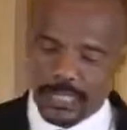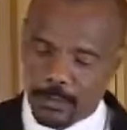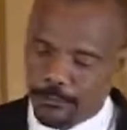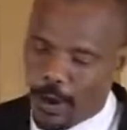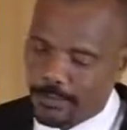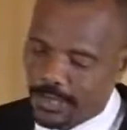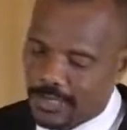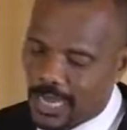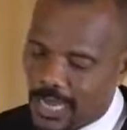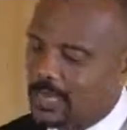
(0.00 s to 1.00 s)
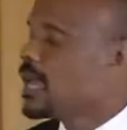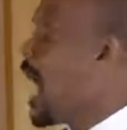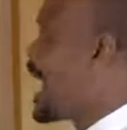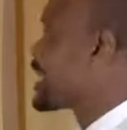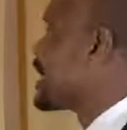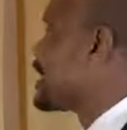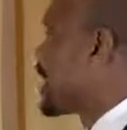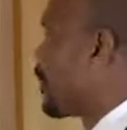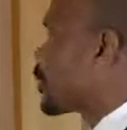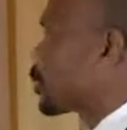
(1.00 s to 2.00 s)
him from the dead as a
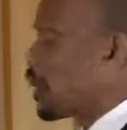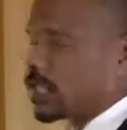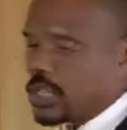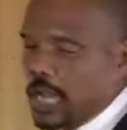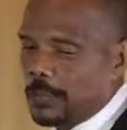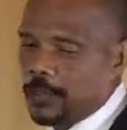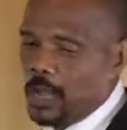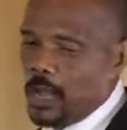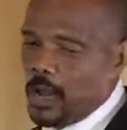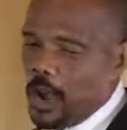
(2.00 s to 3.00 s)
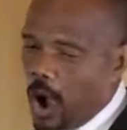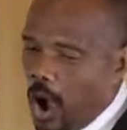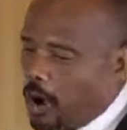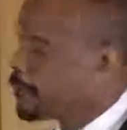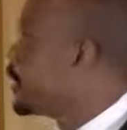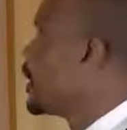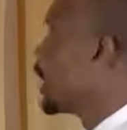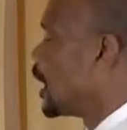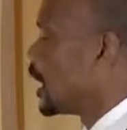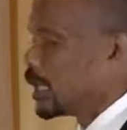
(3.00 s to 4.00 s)
demonstration of
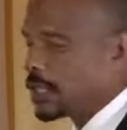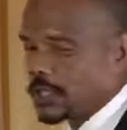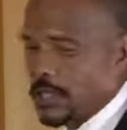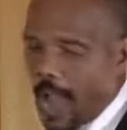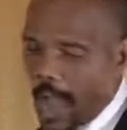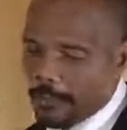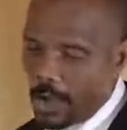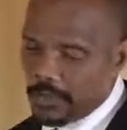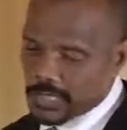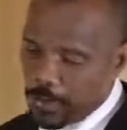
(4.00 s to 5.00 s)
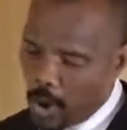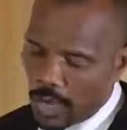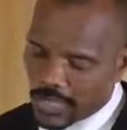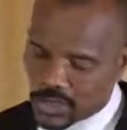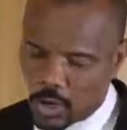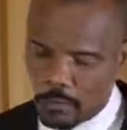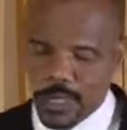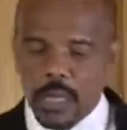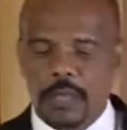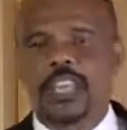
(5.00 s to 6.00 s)
his, um, of his power. And so
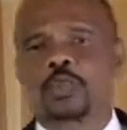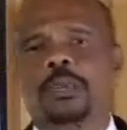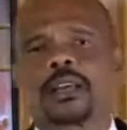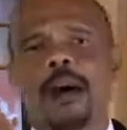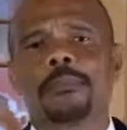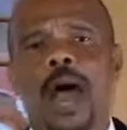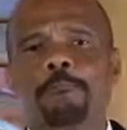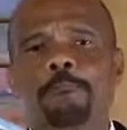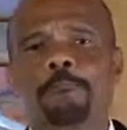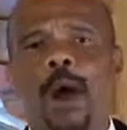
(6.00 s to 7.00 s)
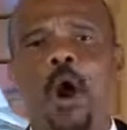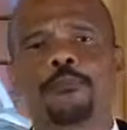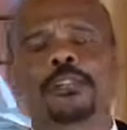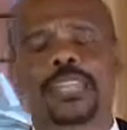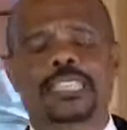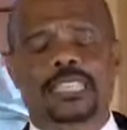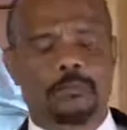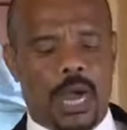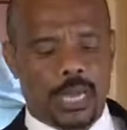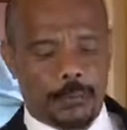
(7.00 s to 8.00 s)
this will become a powerful
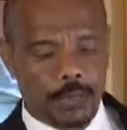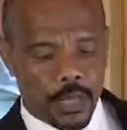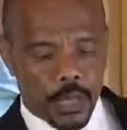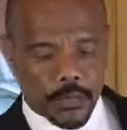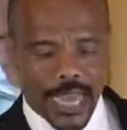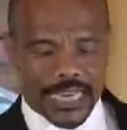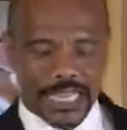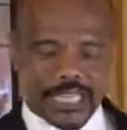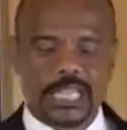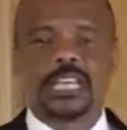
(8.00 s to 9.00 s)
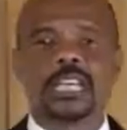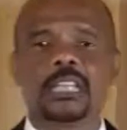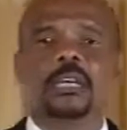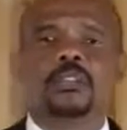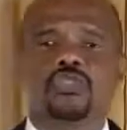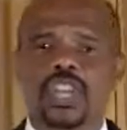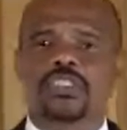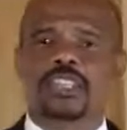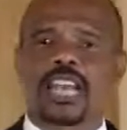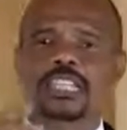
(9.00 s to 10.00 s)
testimony that indeed
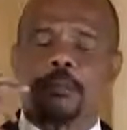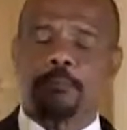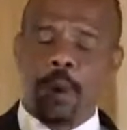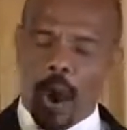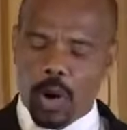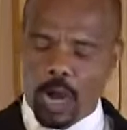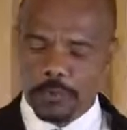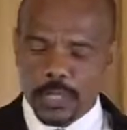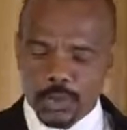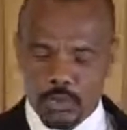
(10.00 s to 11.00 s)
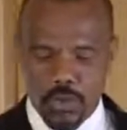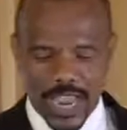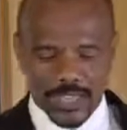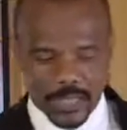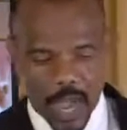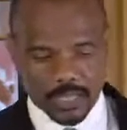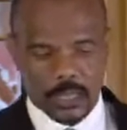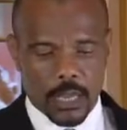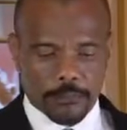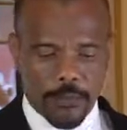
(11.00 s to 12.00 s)
Jesus has the power to raise us
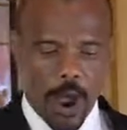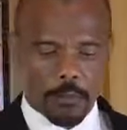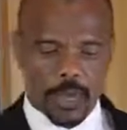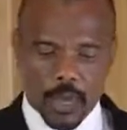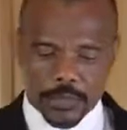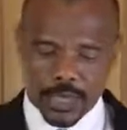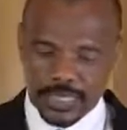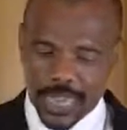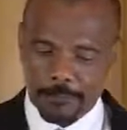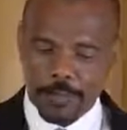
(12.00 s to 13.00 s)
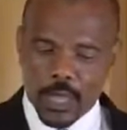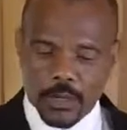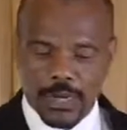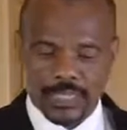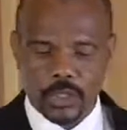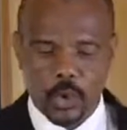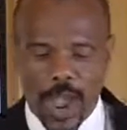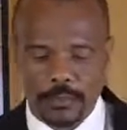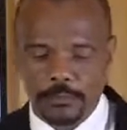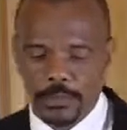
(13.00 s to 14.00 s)
from the dead. Now, listen to
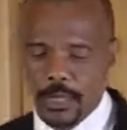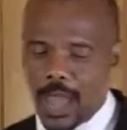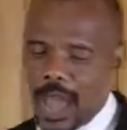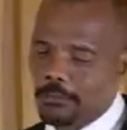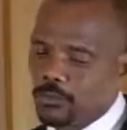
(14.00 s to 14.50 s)
what um,